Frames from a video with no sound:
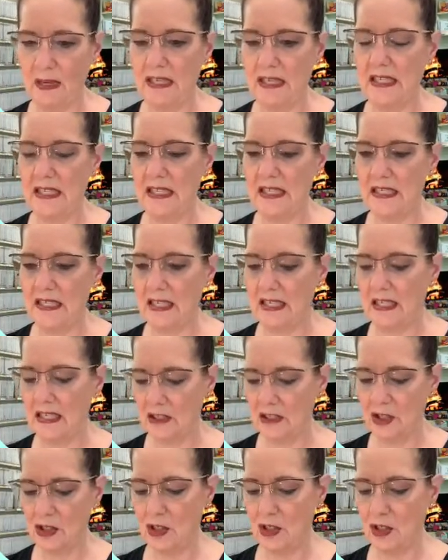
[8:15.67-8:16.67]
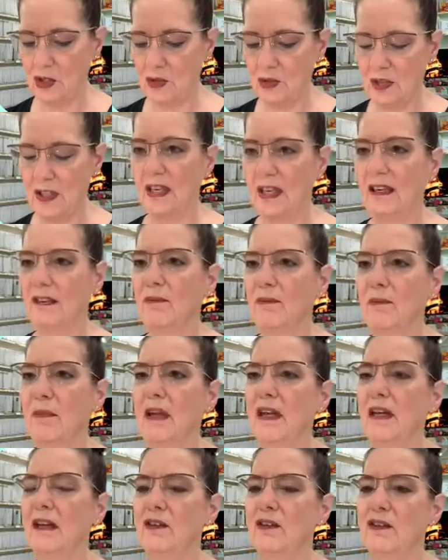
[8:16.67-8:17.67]
knees and then just use that as my
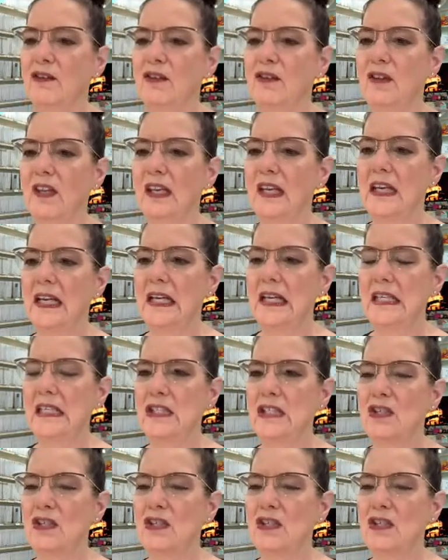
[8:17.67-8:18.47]
other set of hands.